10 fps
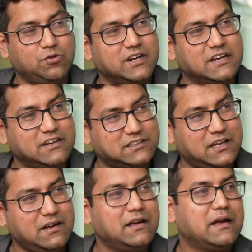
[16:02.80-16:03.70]
who will give us
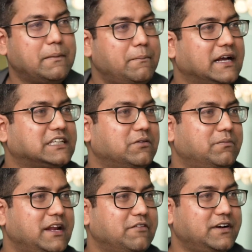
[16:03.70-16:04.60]
the maximum
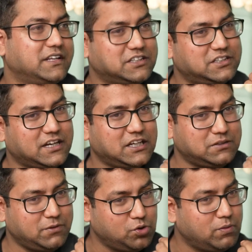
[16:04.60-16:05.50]
benefit. This is the
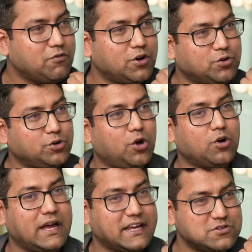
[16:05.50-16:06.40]
customer whom I want to
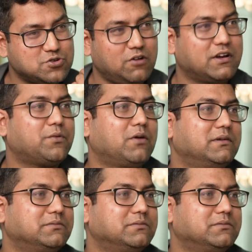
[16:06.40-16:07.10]
talk, I can solve our problems.